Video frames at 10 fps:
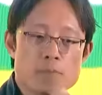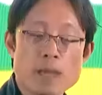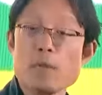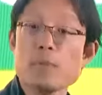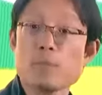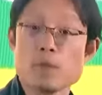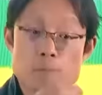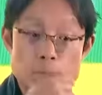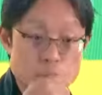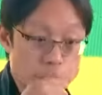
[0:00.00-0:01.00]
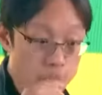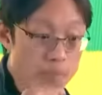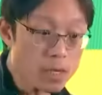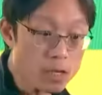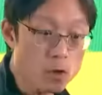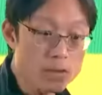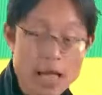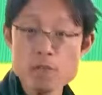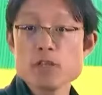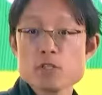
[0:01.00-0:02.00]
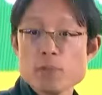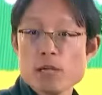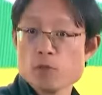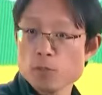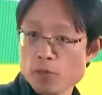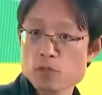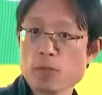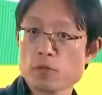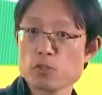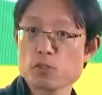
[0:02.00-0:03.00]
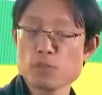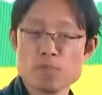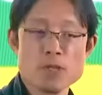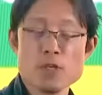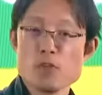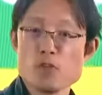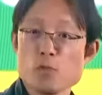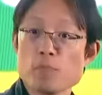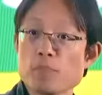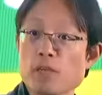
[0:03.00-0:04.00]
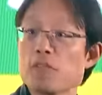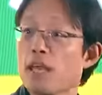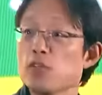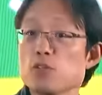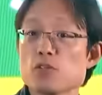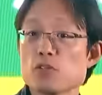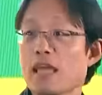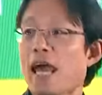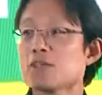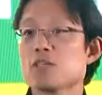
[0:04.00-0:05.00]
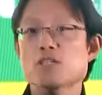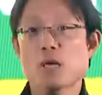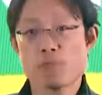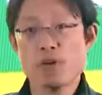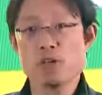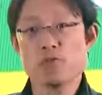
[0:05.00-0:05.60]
pay people, you know, the advertising platform for customer acquisition. You give the end user the assets up front